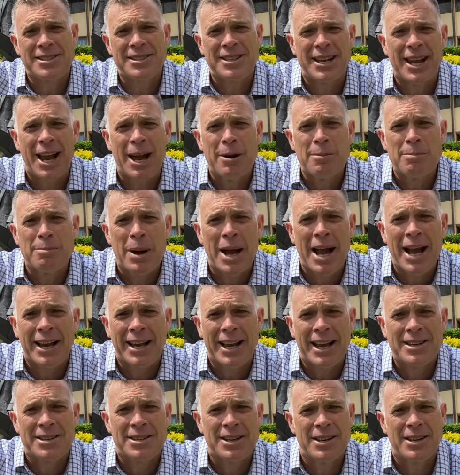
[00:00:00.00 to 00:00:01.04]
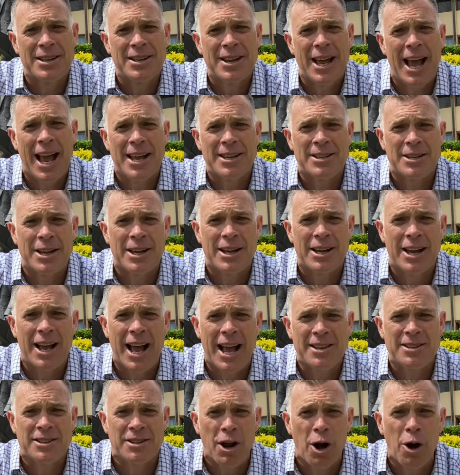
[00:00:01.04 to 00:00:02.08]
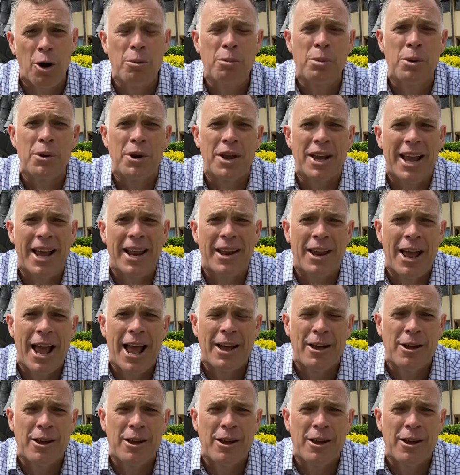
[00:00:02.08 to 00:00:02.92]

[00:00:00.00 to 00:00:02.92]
to come back as an old boy and